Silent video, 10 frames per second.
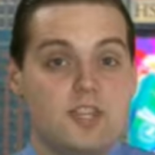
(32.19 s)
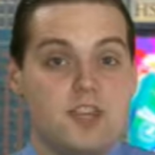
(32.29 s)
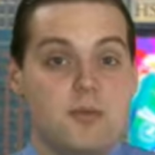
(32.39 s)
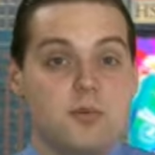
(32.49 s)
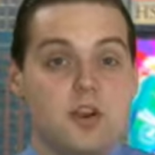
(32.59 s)

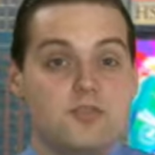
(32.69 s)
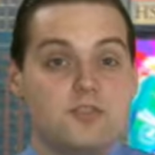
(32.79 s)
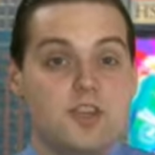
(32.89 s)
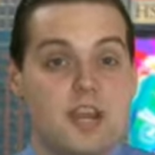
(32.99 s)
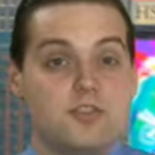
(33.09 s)
The number
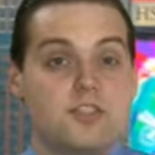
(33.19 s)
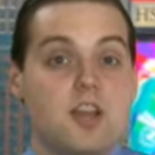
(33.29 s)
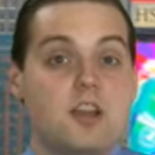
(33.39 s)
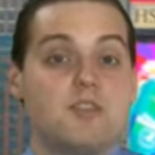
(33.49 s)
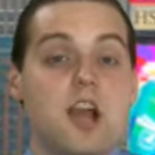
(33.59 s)
of shares
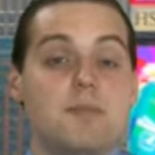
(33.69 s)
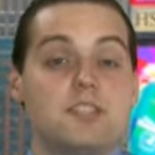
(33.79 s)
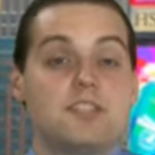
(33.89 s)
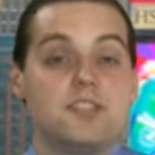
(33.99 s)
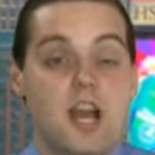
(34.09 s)
of
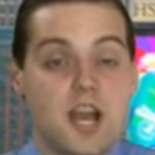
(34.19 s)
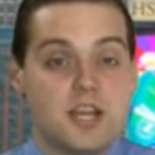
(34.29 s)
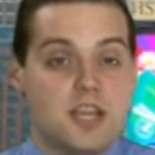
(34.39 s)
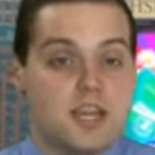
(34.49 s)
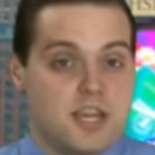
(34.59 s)
common
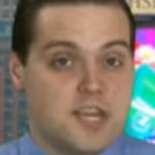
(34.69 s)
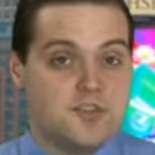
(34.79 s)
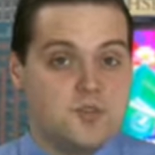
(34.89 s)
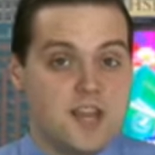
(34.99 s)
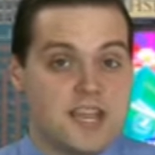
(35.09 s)
stock
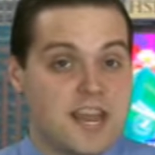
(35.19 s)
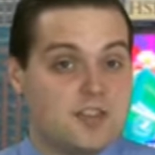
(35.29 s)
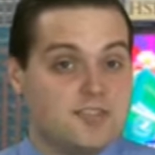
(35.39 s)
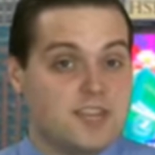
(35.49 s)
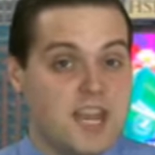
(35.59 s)
issued and
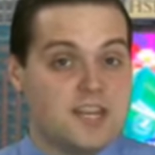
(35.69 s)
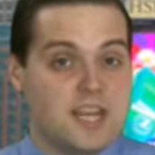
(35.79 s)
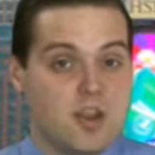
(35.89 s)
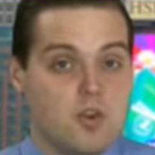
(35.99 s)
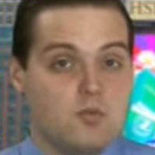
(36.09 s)

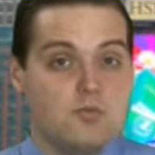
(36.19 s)
outstanding